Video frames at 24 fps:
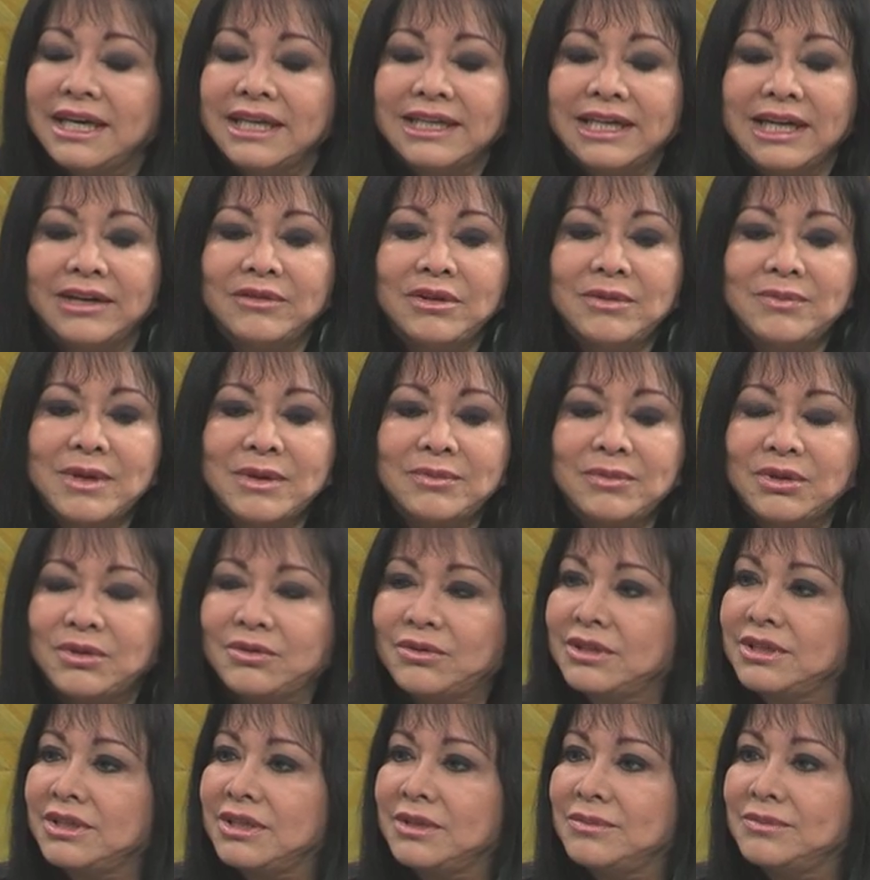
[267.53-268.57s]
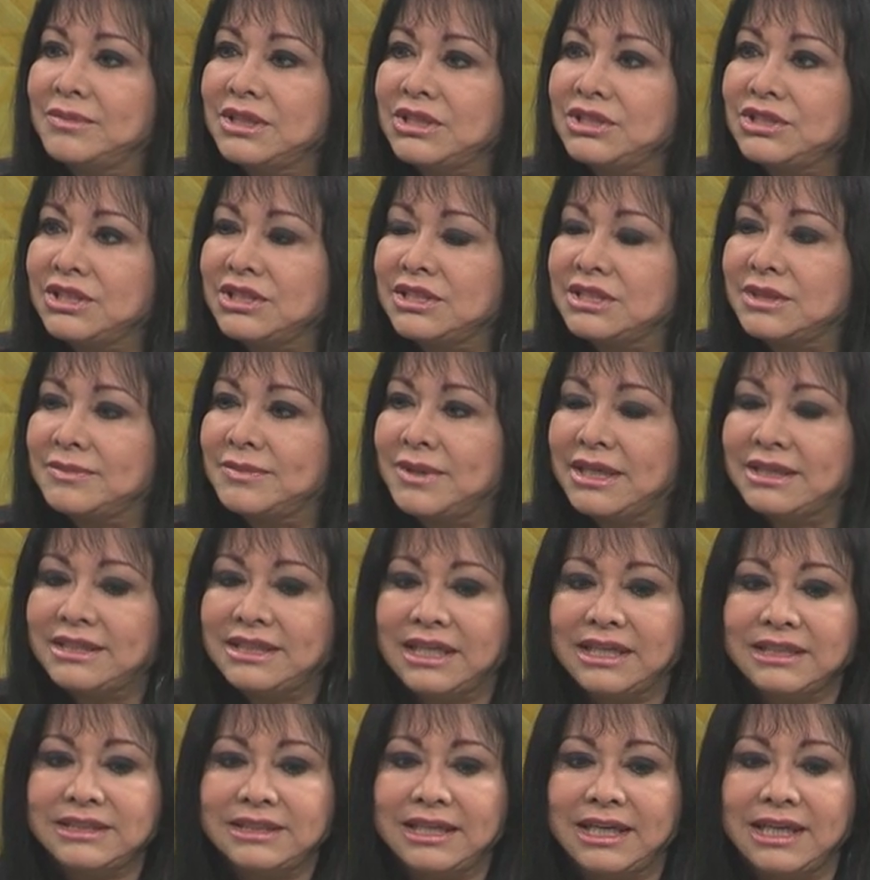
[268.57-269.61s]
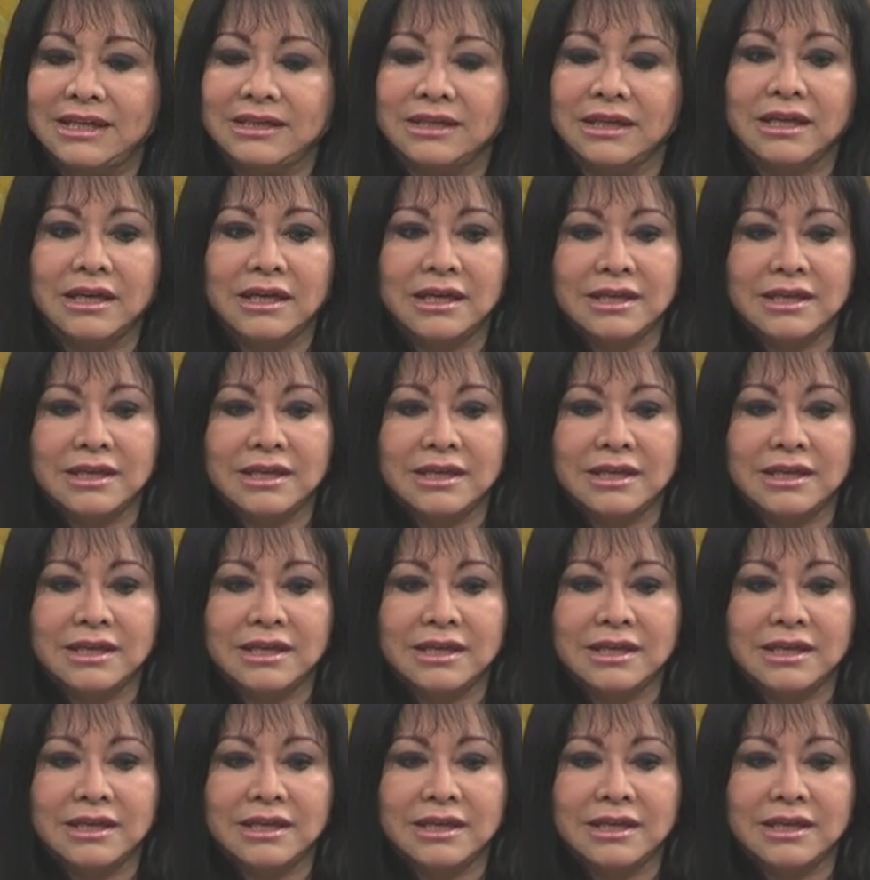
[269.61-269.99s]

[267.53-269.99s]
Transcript: And I remember going to the missions and my dad saying,